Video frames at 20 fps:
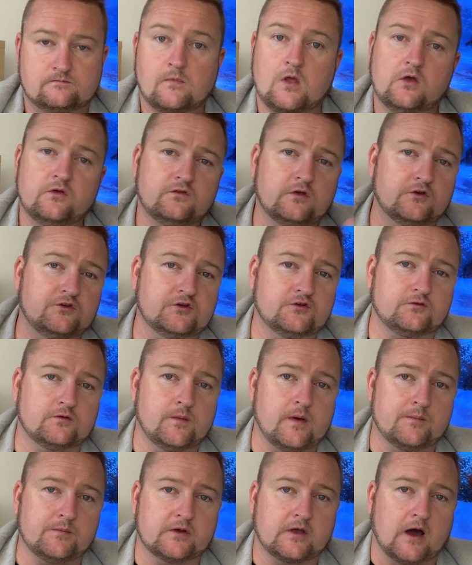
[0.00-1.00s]
So just
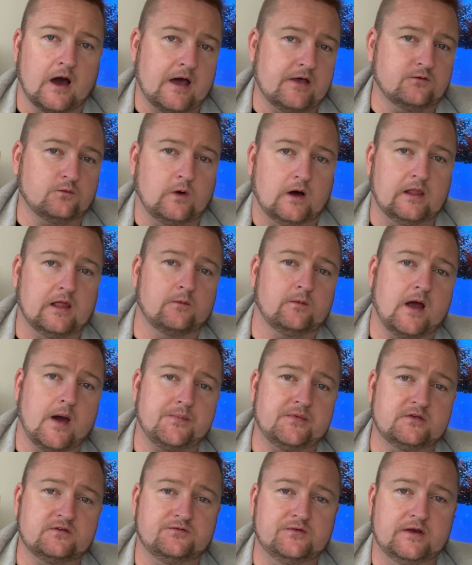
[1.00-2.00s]
remember, guys, while I wrap
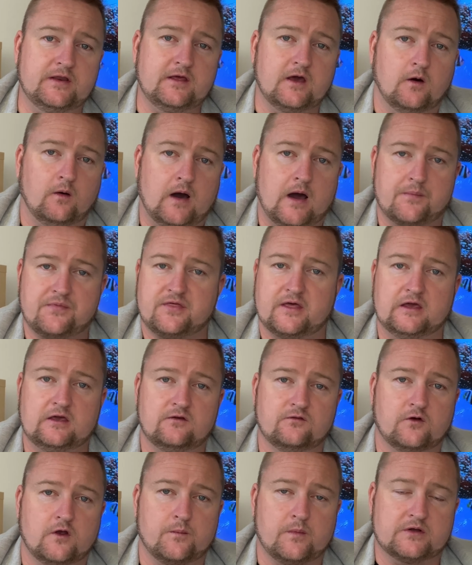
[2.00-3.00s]
this video up, thank you
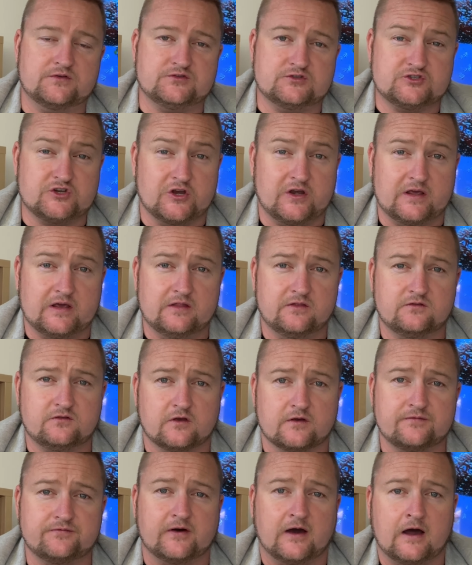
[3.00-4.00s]
very much for tuning in
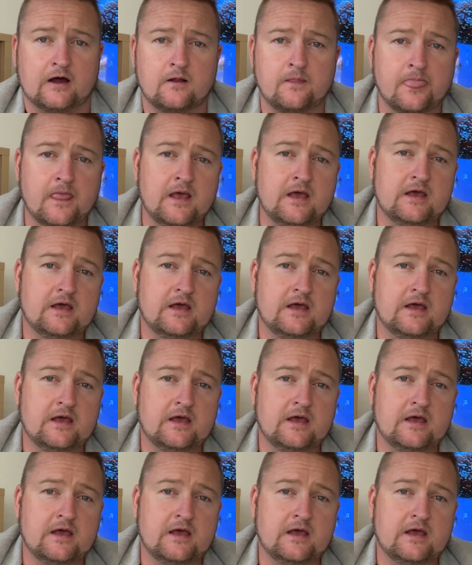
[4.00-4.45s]
so far.